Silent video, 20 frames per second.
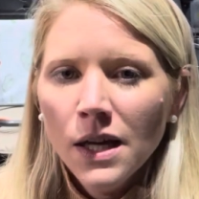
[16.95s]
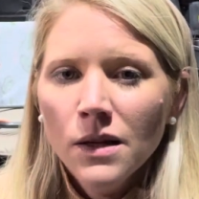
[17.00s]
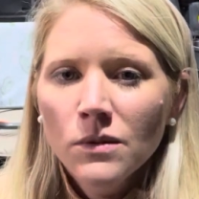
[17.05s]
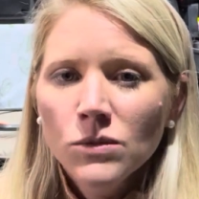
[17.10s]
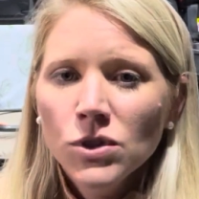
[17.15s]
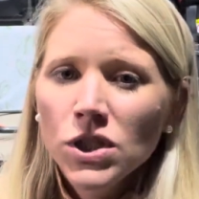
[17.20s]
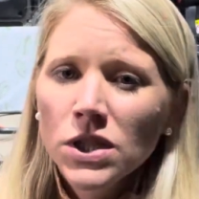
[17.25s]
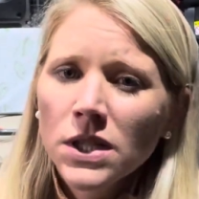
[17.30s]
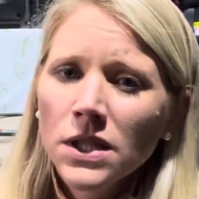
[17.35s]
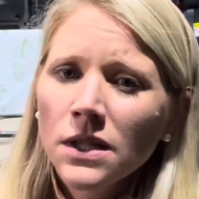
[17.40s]

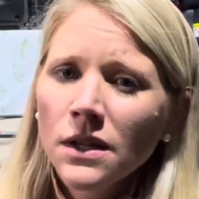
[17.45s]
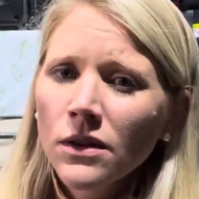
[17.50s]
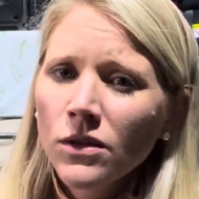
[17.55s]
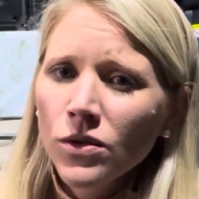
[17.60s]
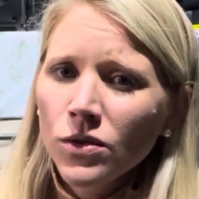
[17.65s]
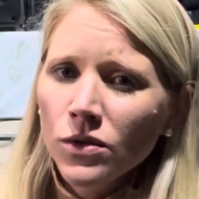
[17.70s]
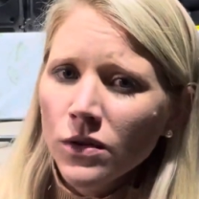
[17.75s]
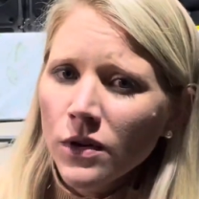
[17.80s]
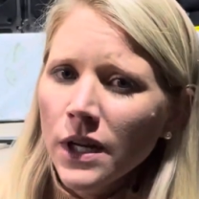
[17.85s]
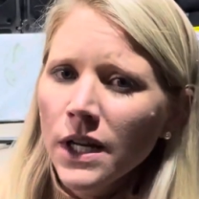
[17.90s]
She cannot
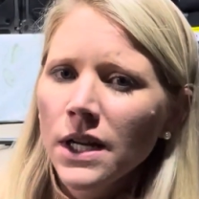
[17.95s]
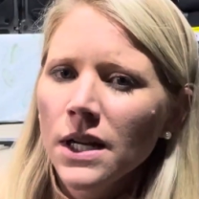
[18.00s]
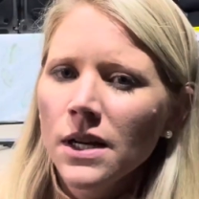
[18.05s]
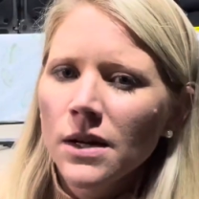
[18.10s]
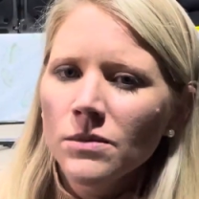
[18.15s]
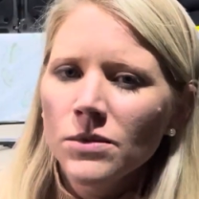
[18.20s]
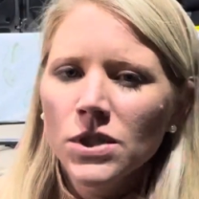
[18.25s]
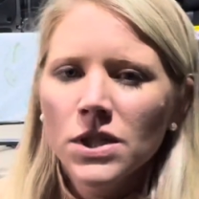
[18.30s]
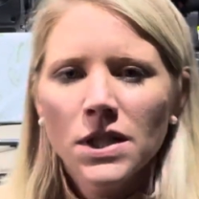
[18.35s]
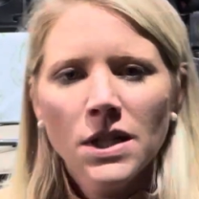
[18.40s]
hold her head
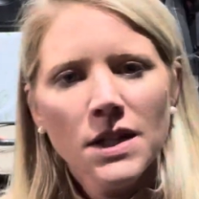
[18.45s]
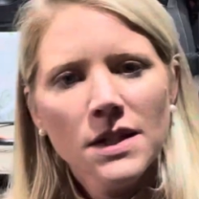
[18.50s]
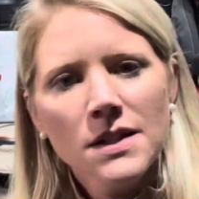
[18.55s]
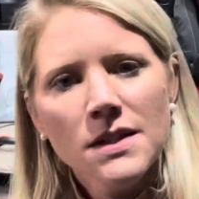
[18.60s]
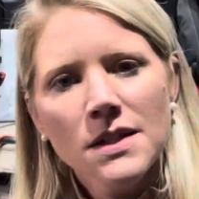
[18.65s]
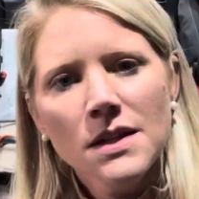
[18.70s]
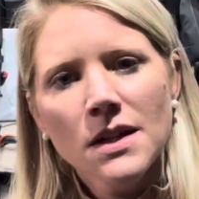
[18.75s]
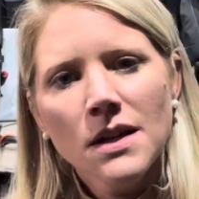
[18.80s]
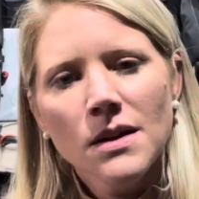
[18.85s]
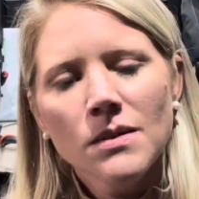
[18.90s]
up, she cannot
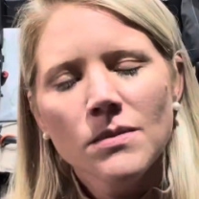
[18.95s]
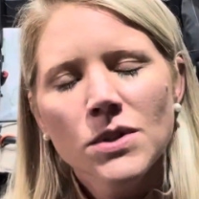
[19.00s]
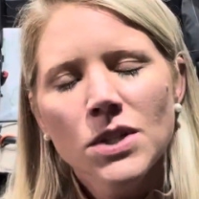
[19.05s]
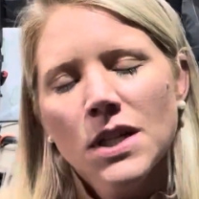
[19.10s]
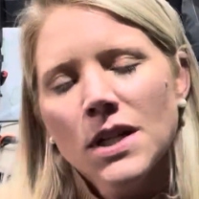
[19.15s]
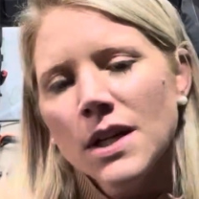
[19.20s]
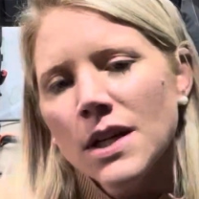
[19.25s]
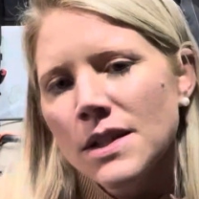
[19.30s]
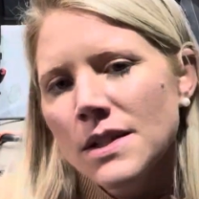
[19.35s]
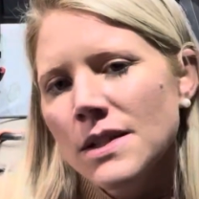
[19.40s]
sit up, she
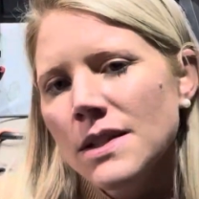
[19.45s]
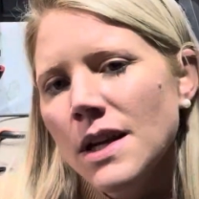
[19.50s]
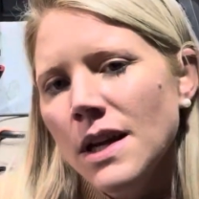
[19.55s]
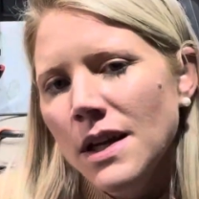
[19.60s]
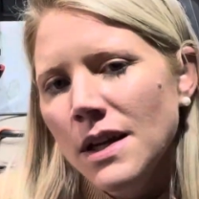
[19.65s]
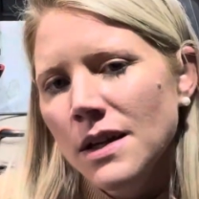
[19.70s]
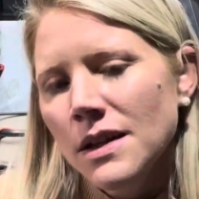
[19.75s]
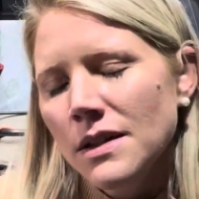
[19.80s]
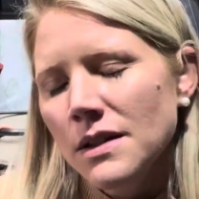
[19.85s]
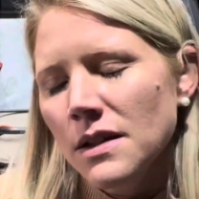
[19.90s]
cannot
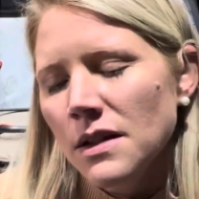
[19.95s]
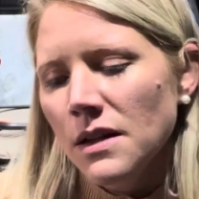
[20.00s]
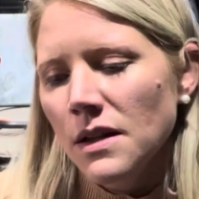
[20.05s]
stand,